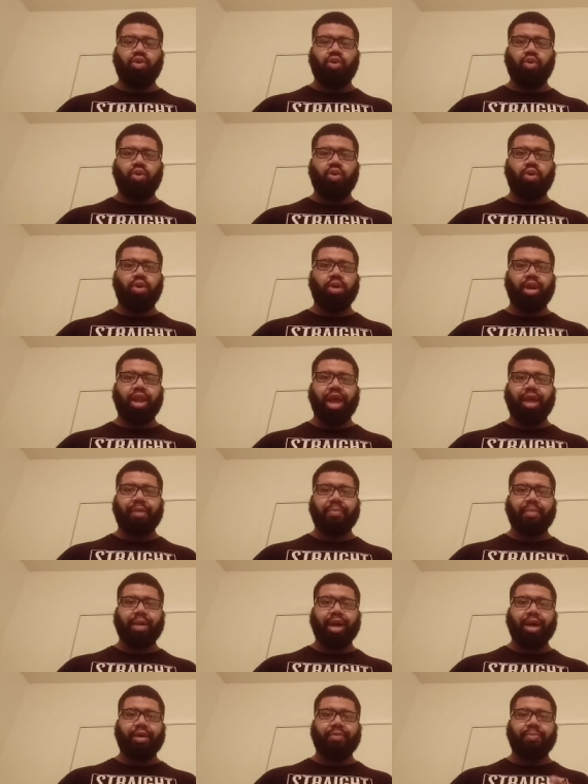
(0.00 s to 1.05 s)
Or like
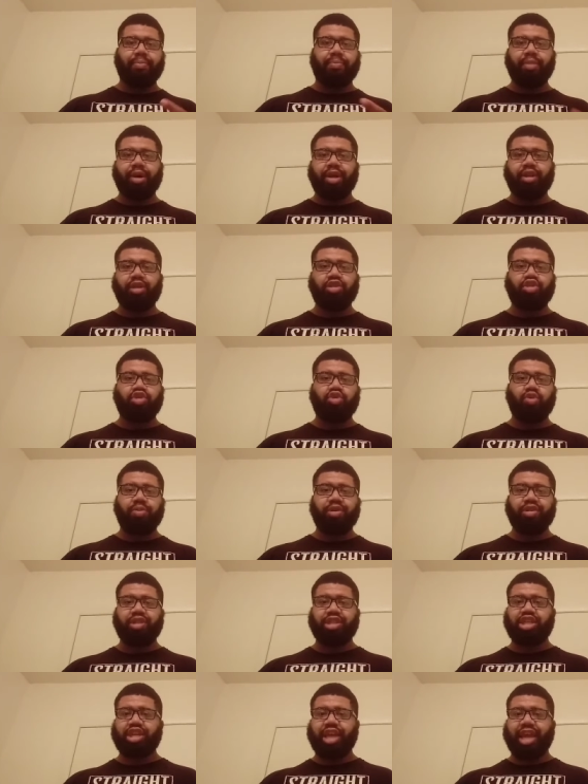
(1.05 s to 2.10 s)
my buddy
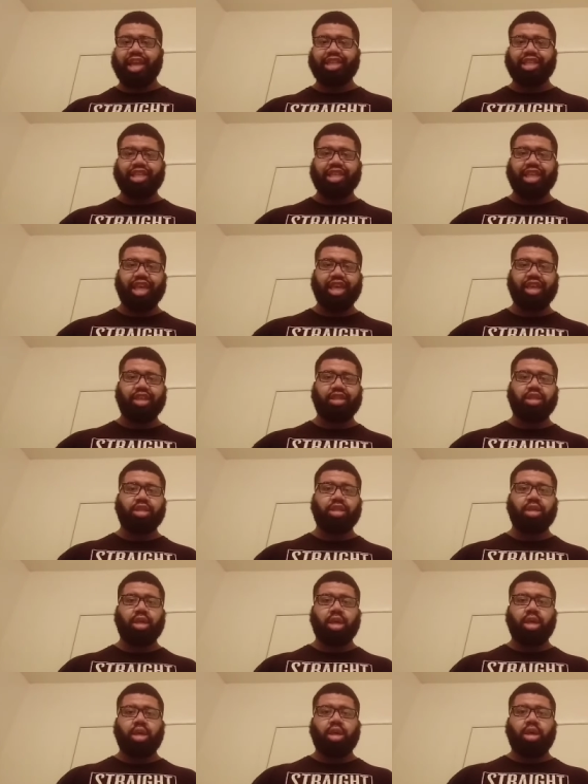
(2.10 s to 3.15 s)
Tuber Chat says,